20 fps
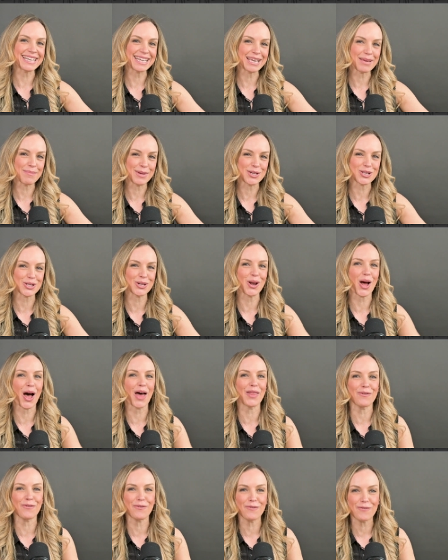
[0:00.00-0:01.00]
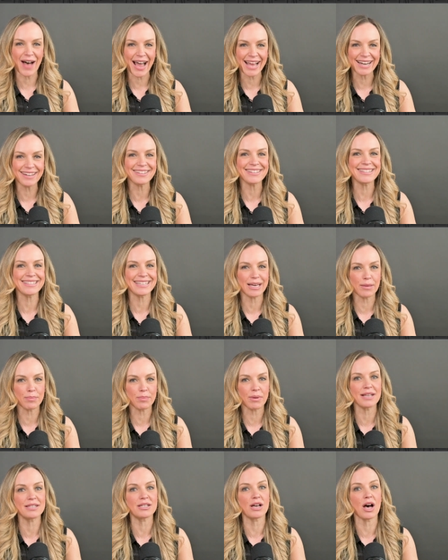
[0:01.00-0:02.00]
commission on the final sale
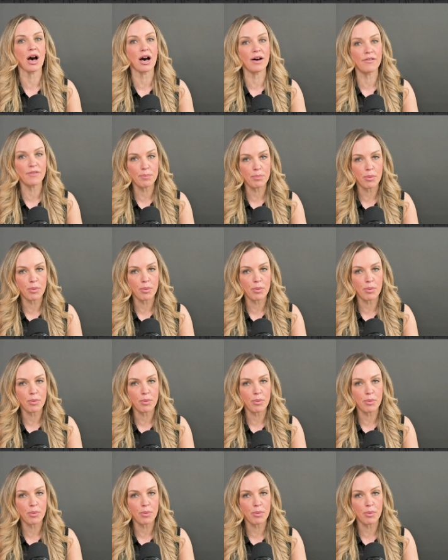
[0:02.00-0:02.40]
price of a